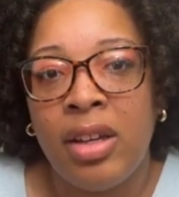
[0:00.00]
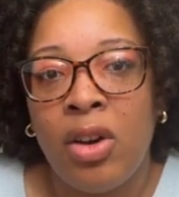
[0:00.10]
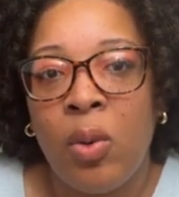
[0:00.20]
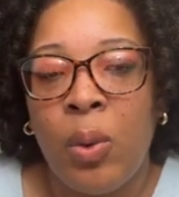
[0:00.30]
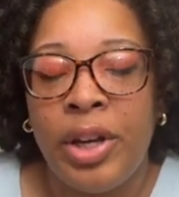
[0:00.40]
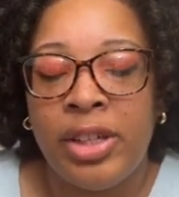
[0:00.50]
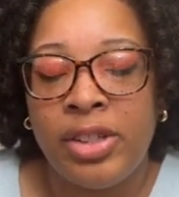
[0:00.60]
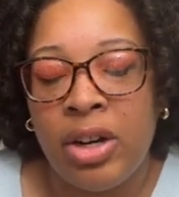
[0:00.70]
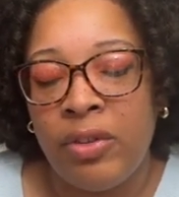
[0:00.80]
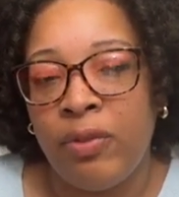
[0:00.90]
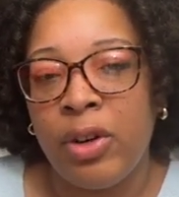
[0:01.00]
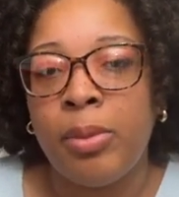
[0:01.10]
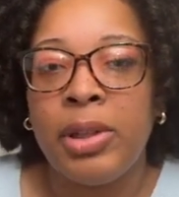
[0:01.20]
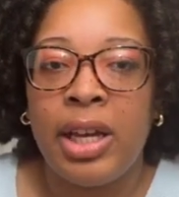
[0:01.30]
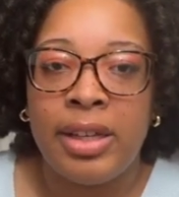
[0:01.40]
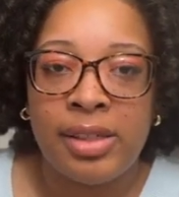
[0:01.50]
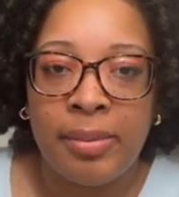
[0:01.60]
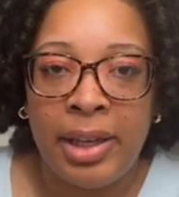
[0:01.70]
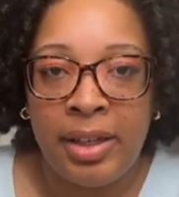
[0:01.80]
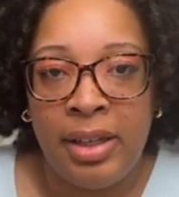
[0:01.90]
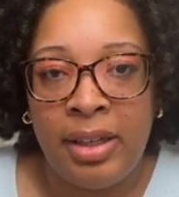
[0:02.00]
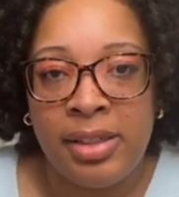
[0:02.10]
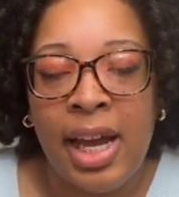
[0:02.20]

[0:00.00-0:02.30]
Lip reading: when I started verbalizing my needs,